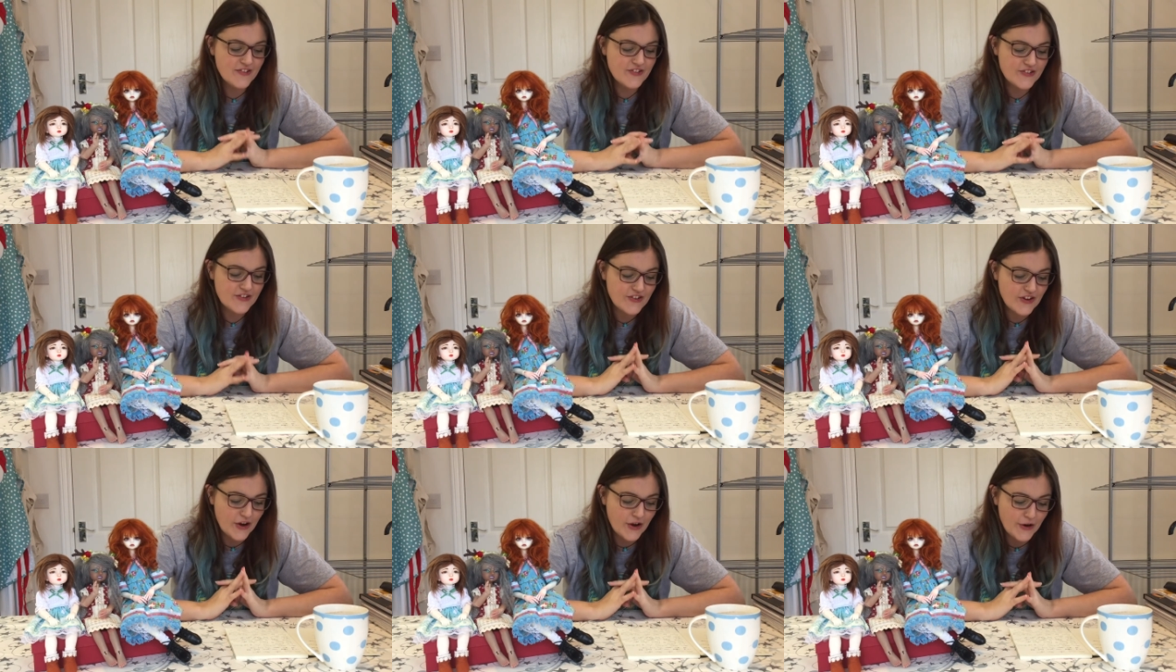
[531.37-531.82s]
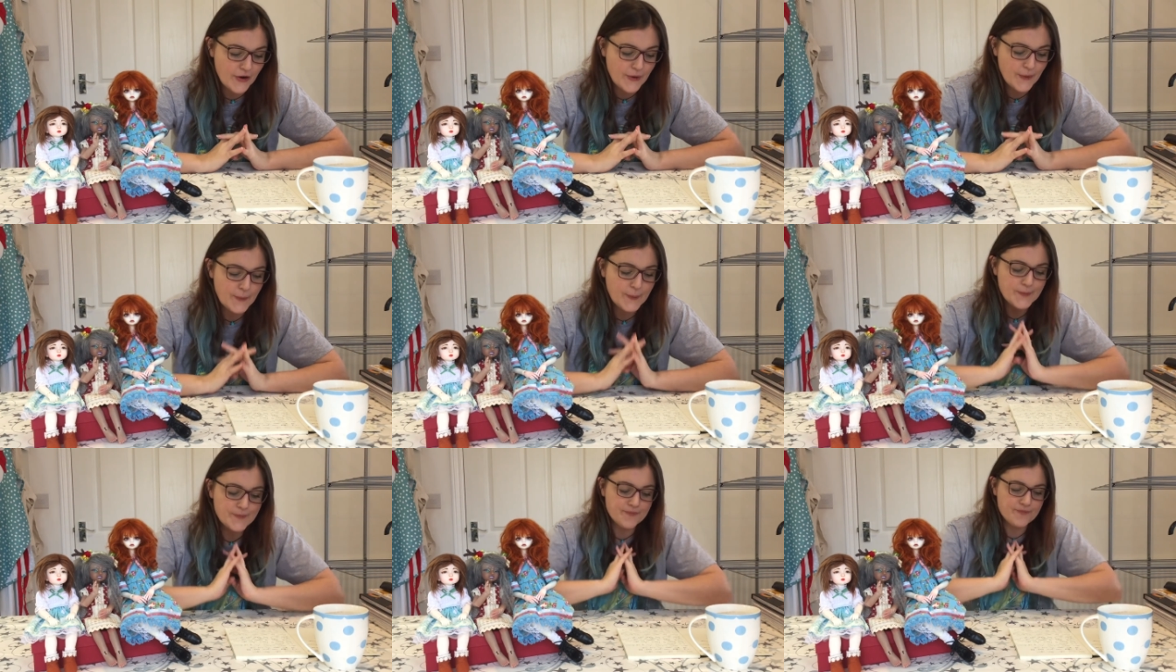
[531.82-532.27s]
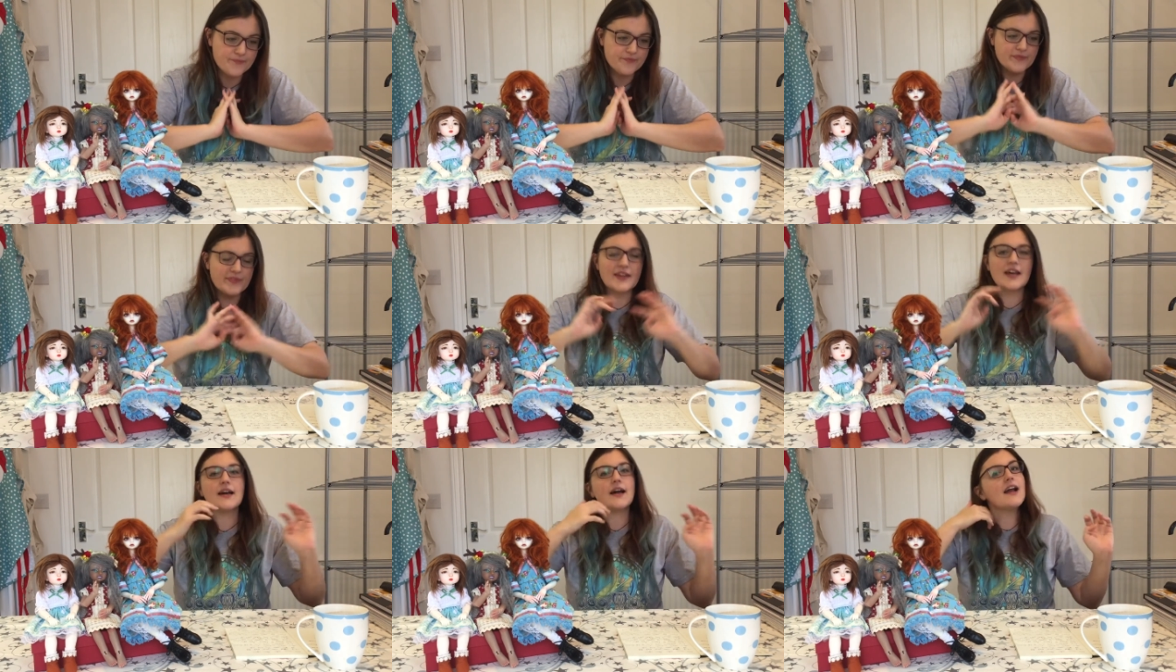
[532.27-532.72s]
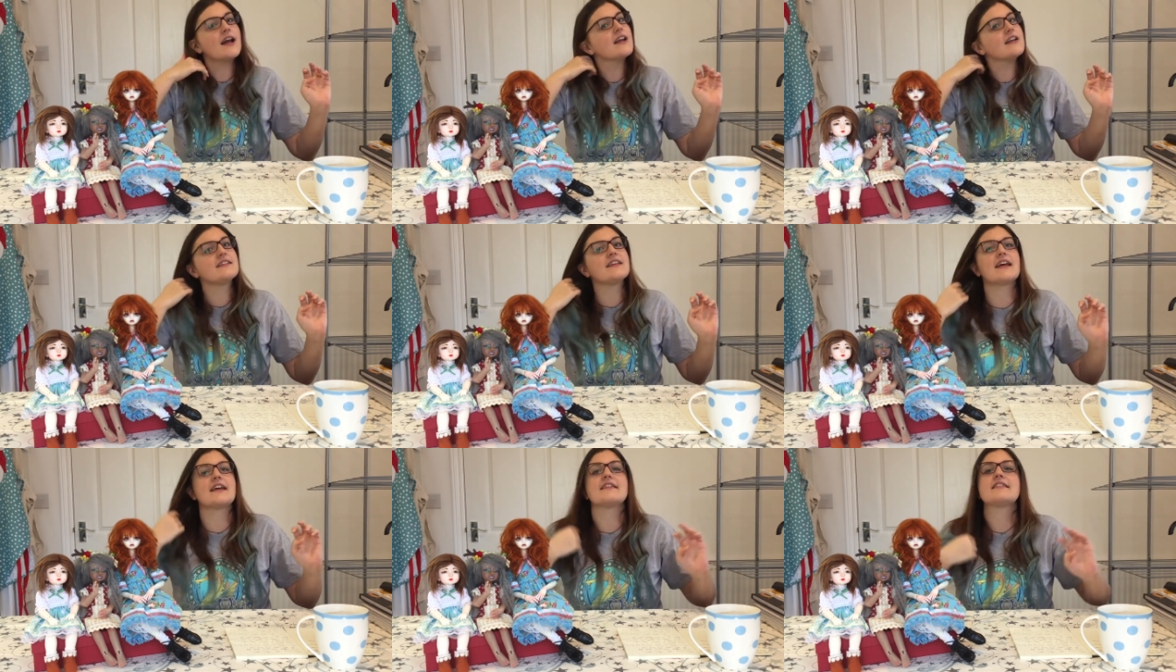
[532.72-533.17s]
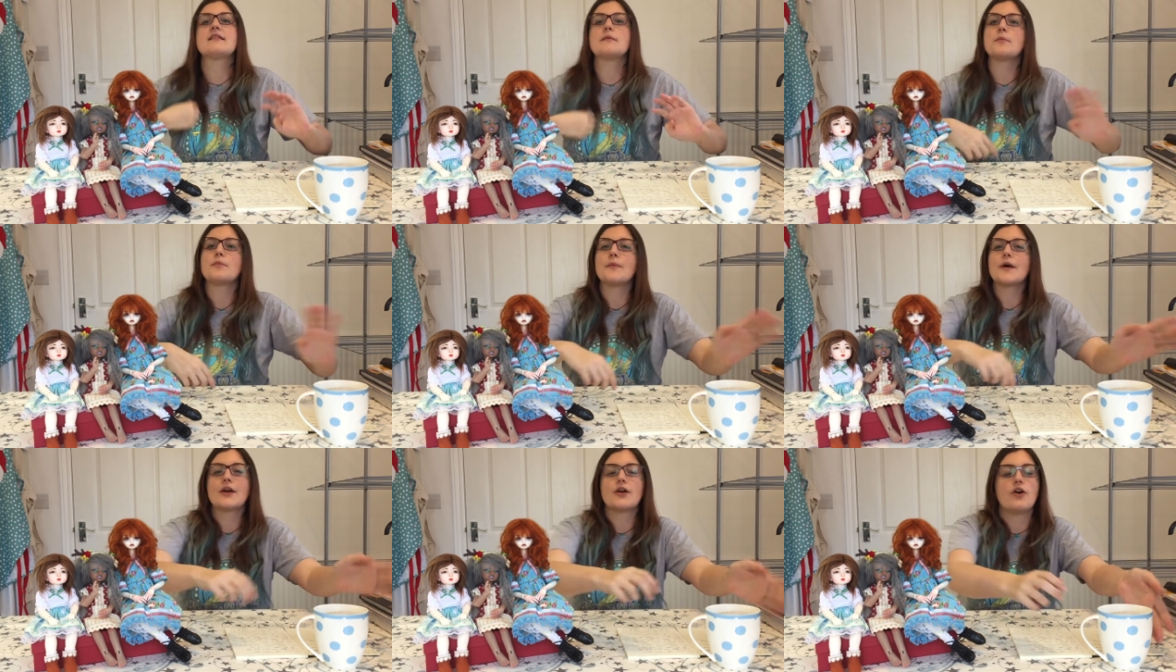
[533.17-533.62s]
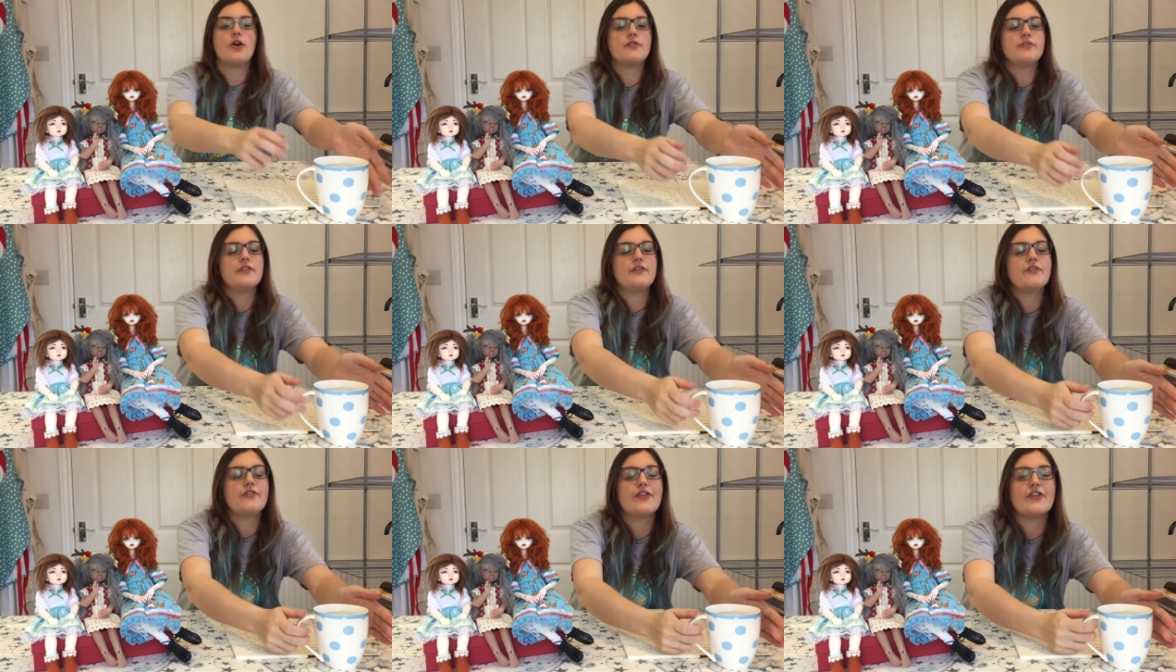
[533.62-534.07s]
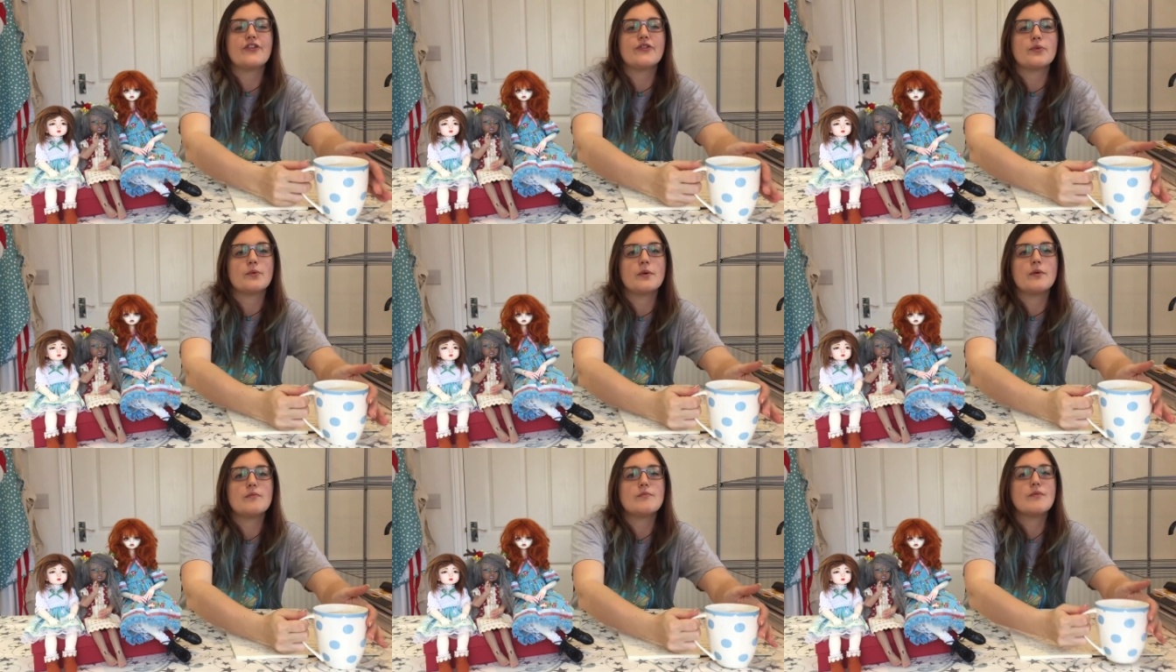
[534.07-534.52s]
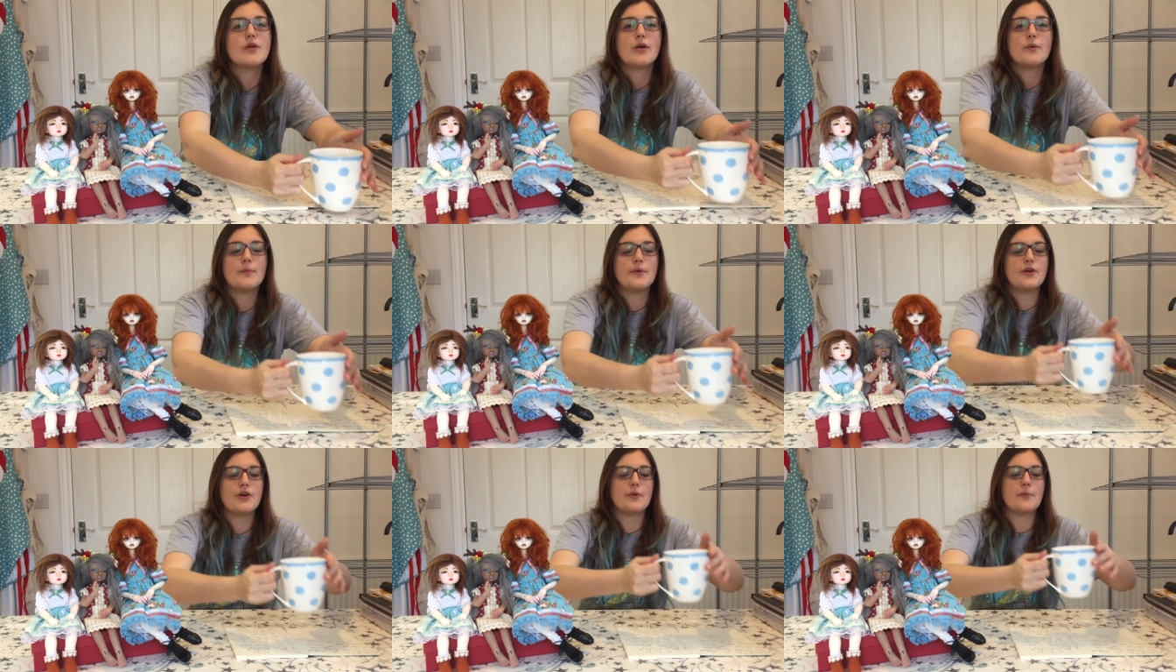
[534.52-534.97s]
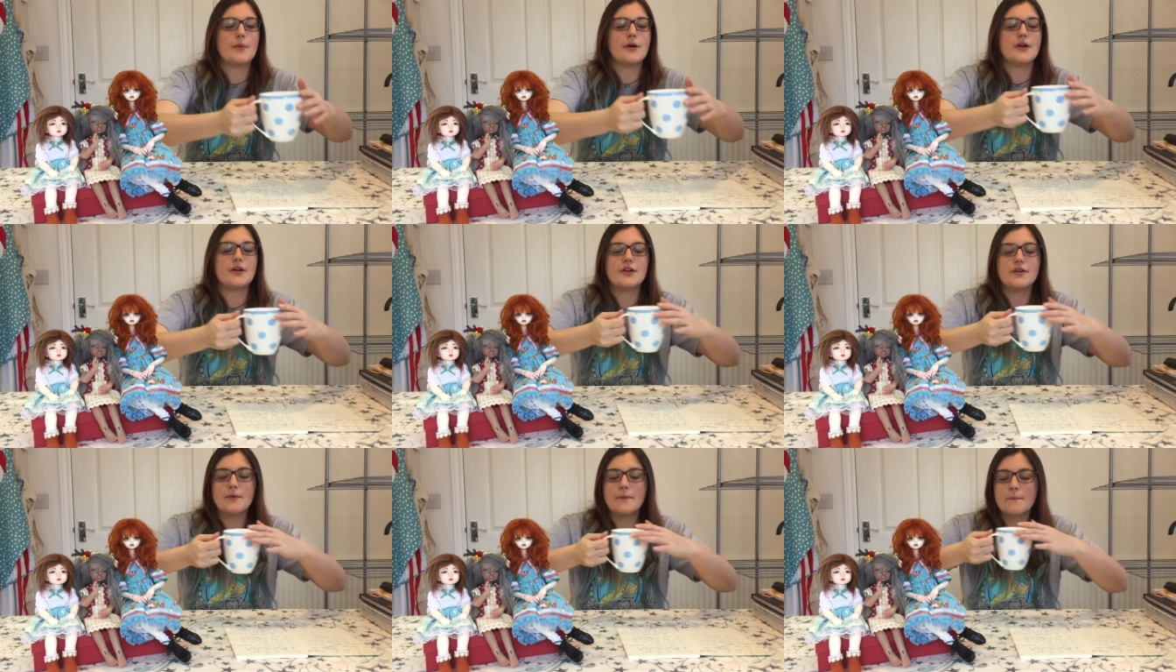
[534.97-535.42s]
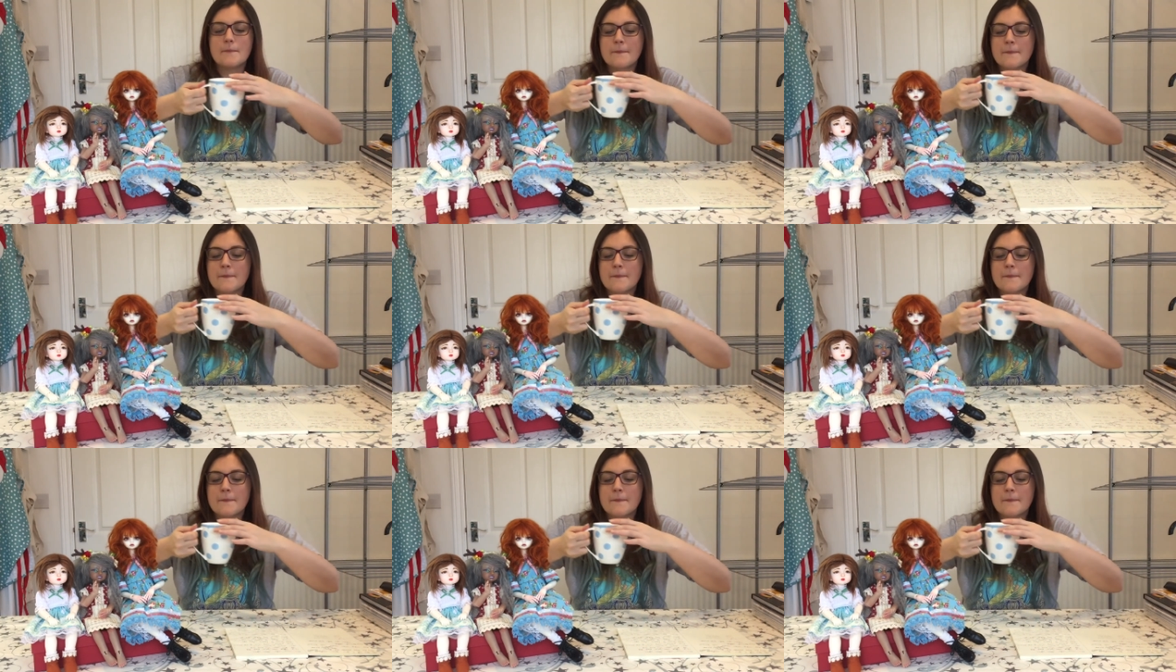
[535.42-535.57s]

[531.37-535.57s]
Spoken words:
So I'm going to take a sip of my coffee for this one. Hope you don't mind.